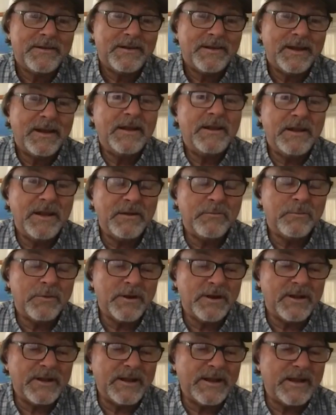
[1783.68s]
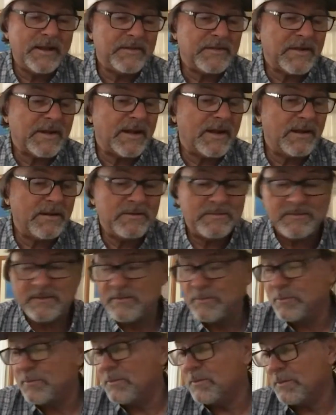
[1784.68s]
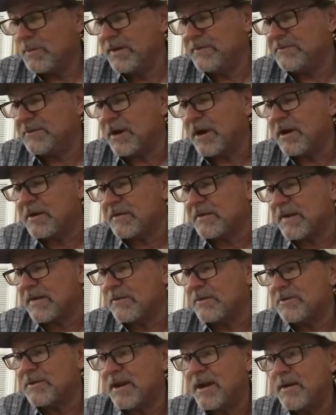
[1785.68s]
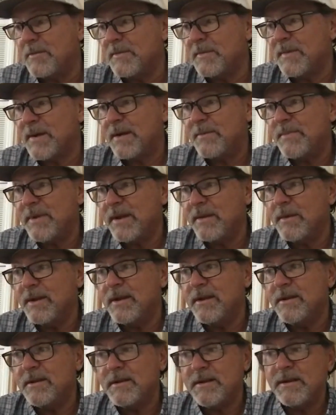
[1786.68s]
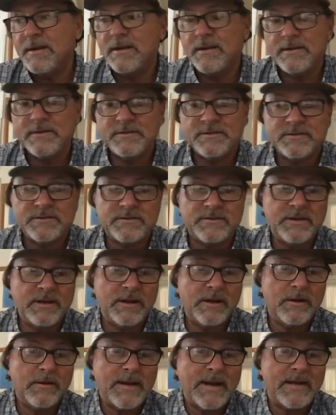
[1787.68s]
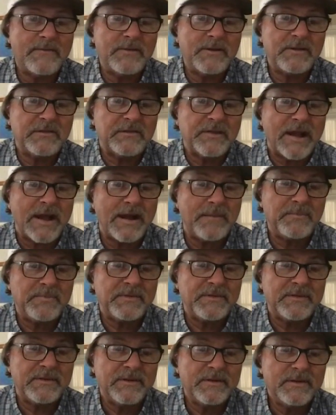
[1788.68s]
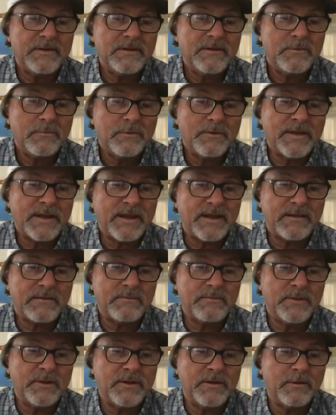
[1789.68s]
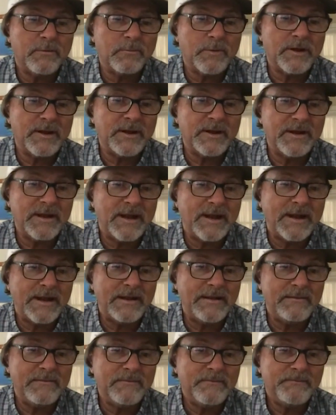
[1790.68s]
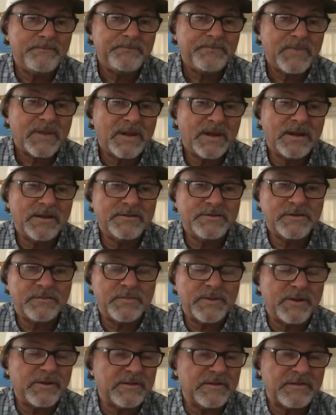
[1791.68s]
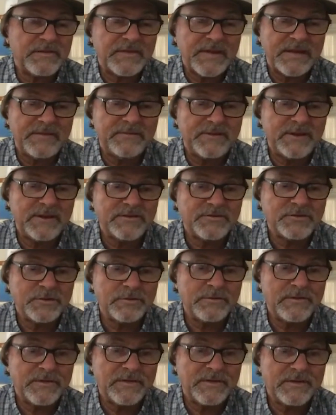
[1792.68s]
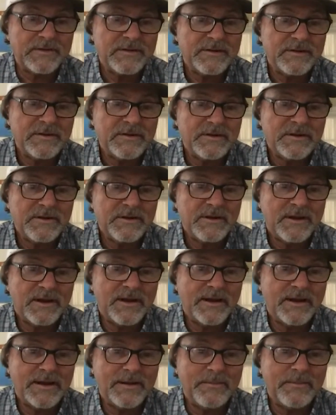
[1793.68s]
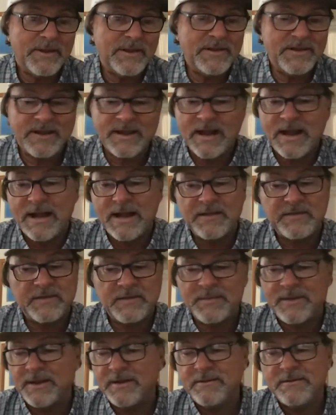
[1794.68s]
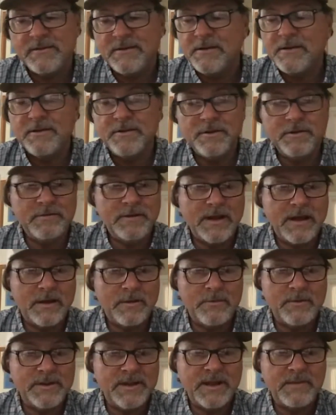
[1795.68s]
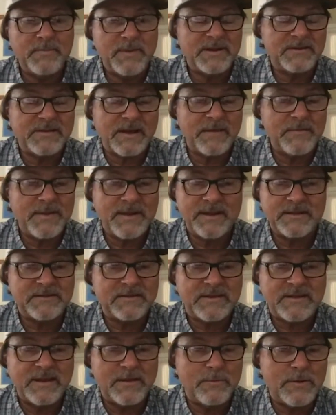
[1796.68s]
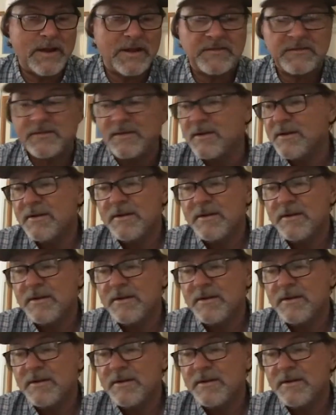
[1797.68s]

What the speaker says: It really is. We've talked several times about maybe, having stops where they don't run at night just because of safety issues. And the guys, when by the time they get to Key West,